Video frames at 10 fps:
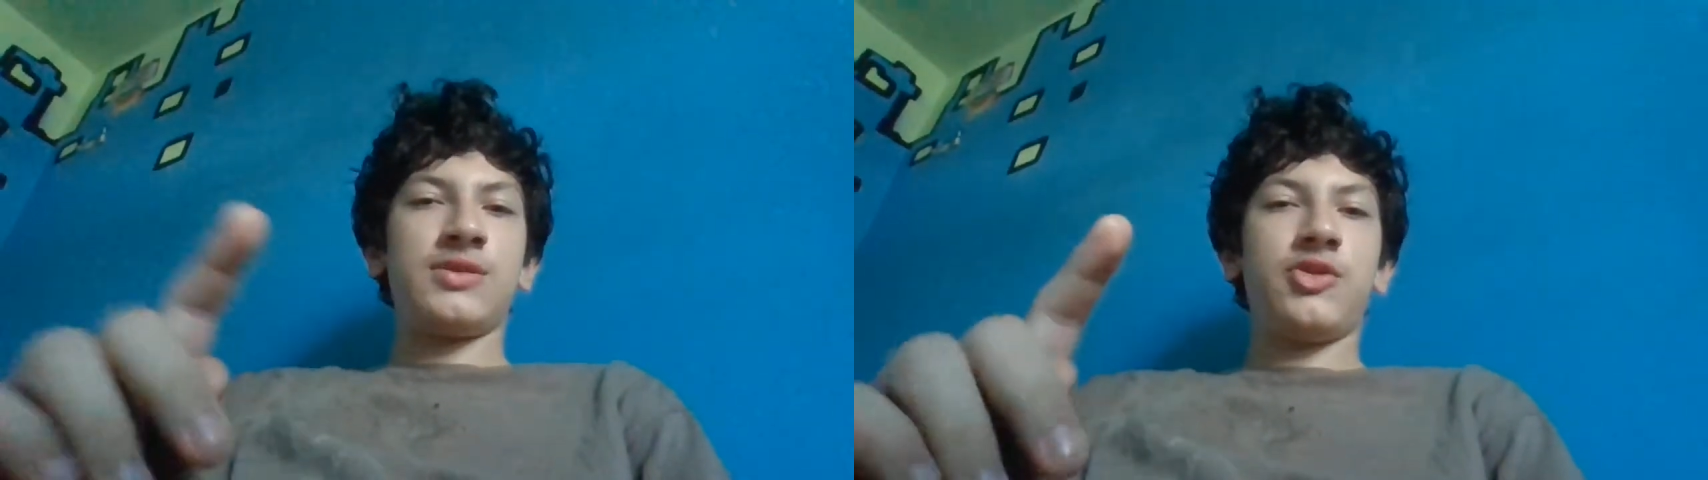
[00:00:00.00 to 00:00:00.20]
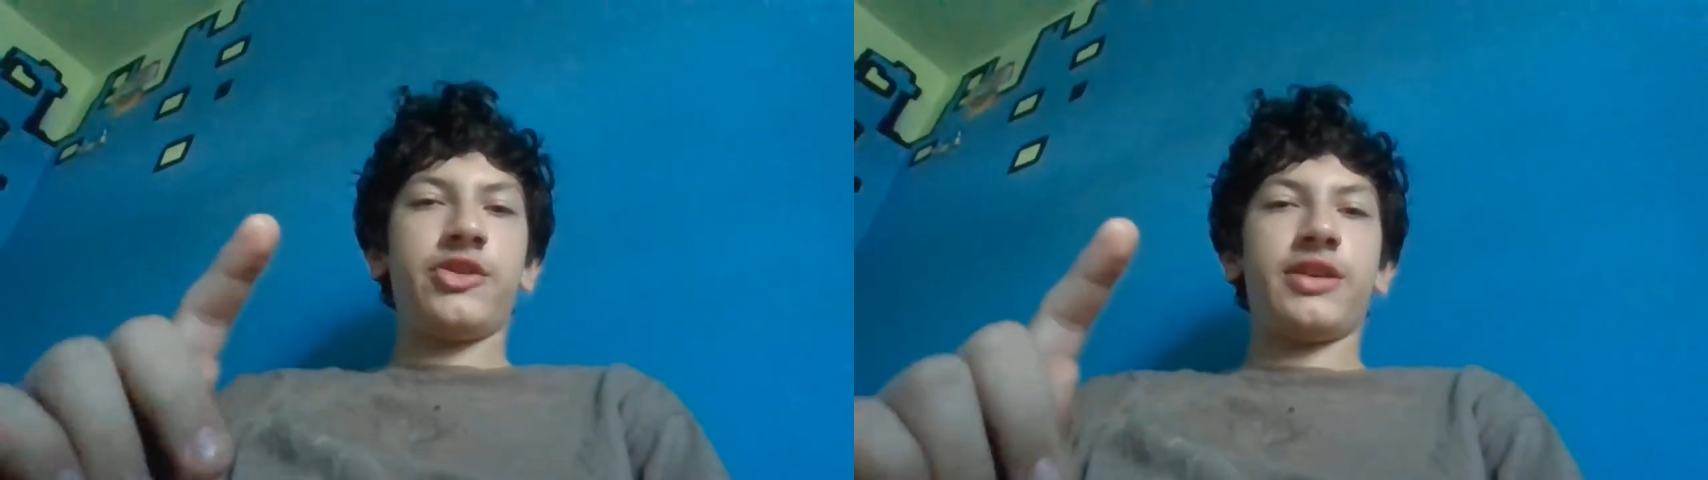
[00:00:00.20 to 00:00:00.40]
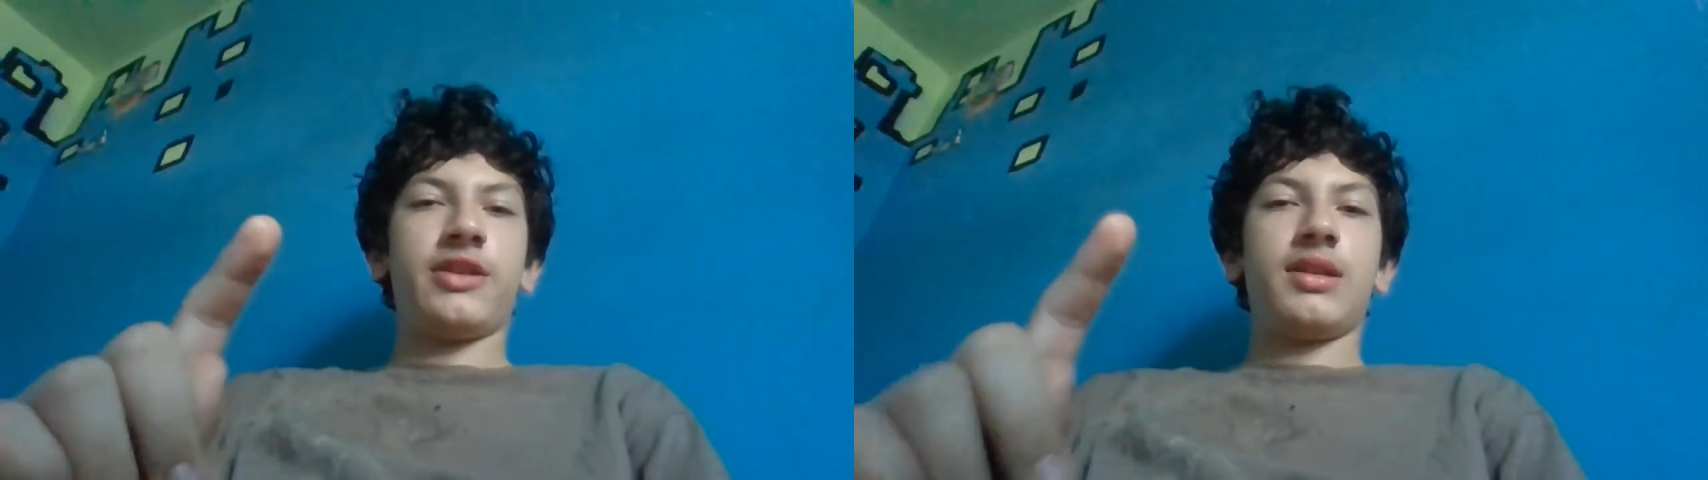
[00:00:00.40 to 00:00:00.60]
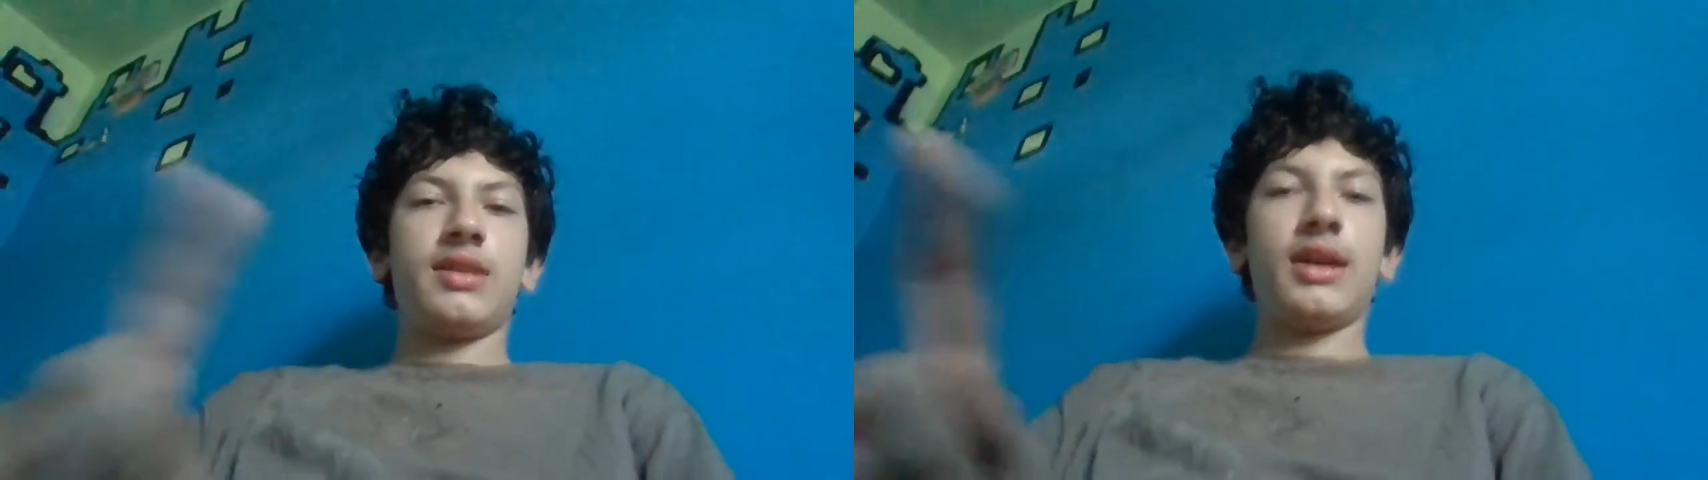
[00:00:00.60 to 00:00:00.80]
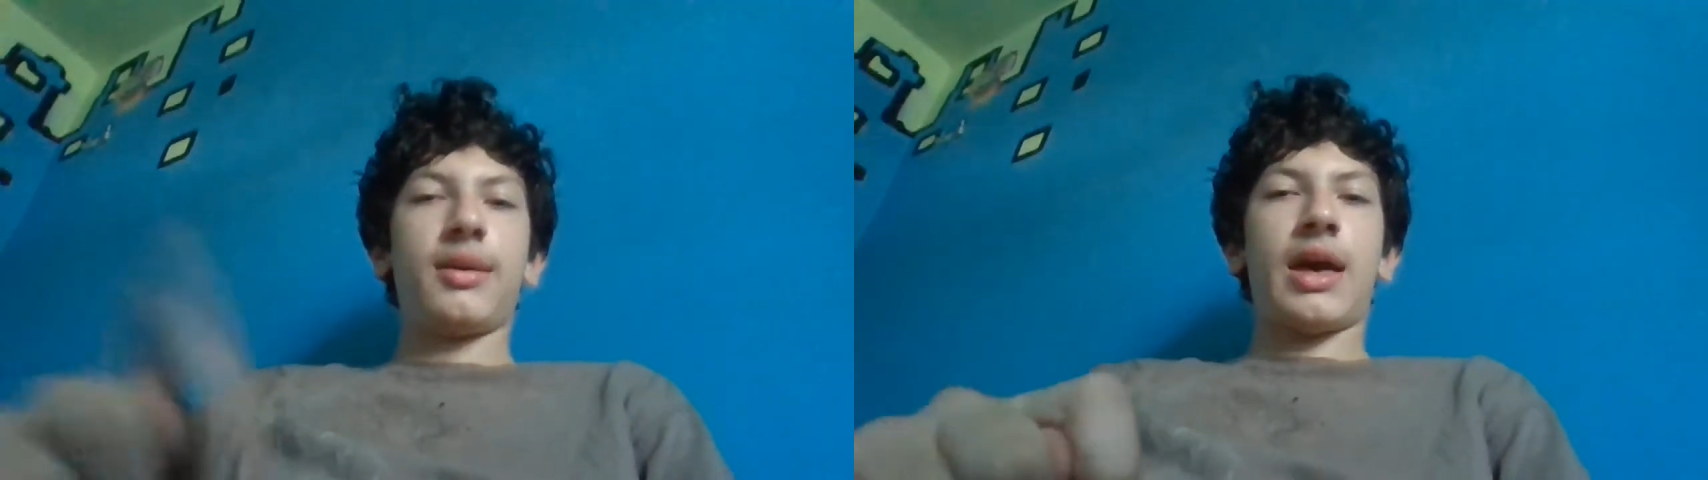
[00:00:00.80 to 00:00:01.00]
really,
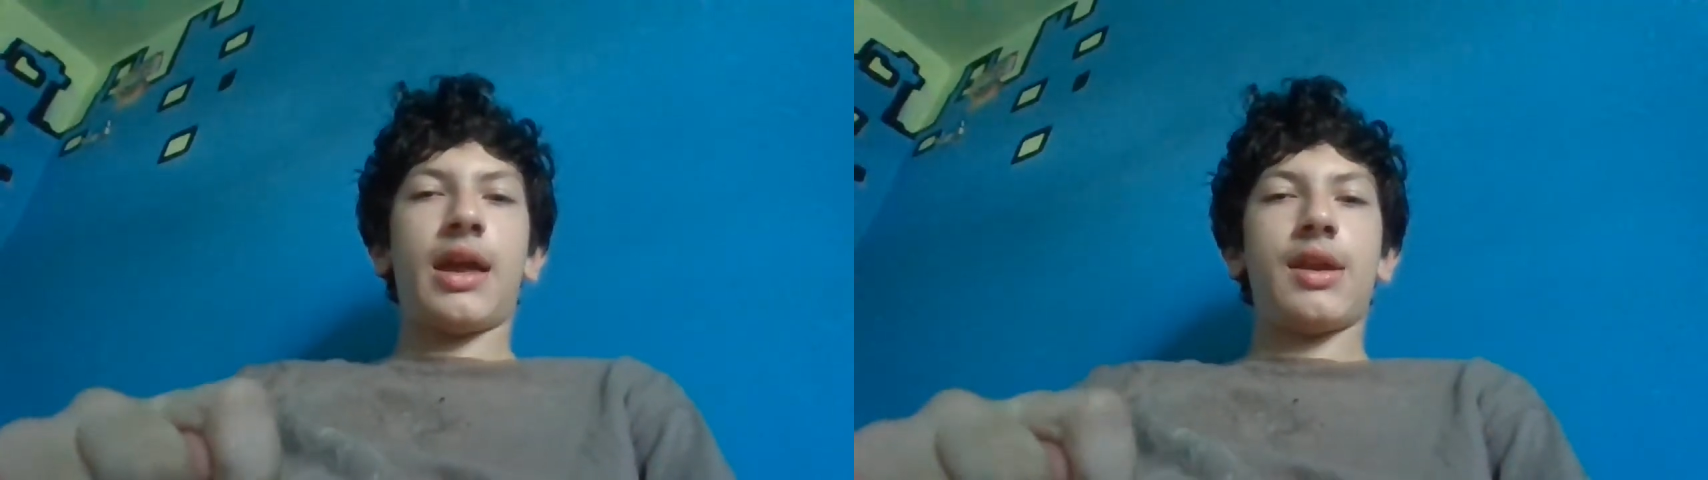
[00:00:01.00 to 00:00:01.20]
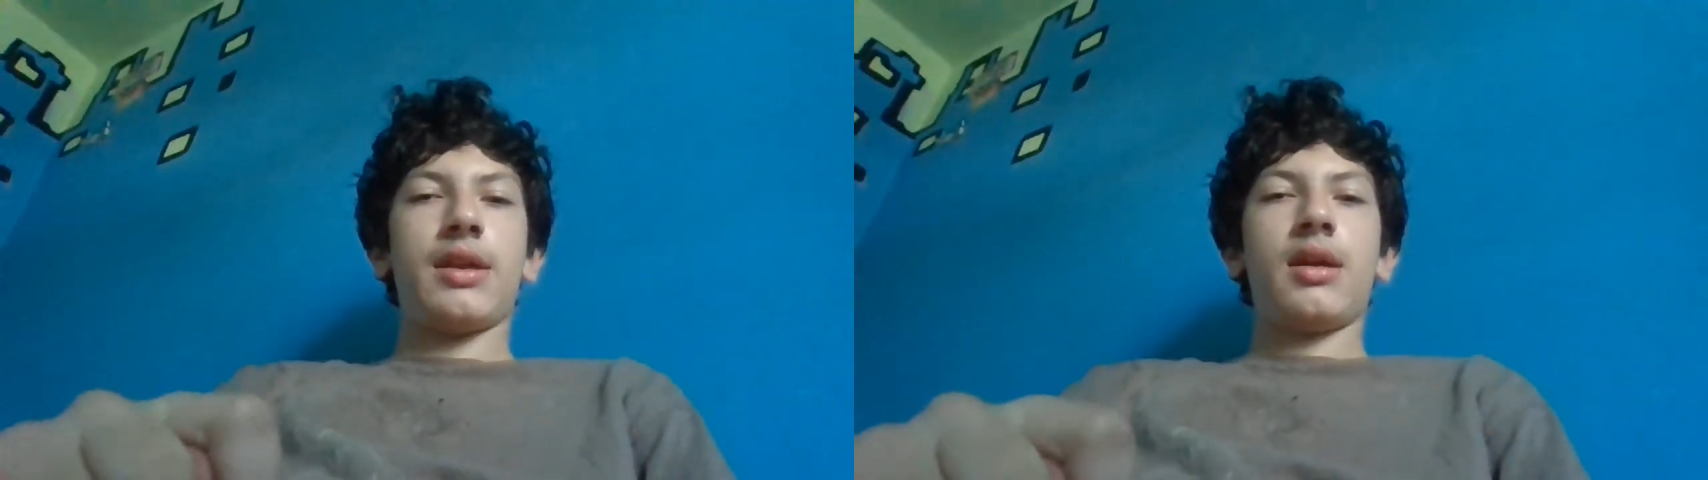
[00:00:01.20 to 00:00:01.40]
think about it.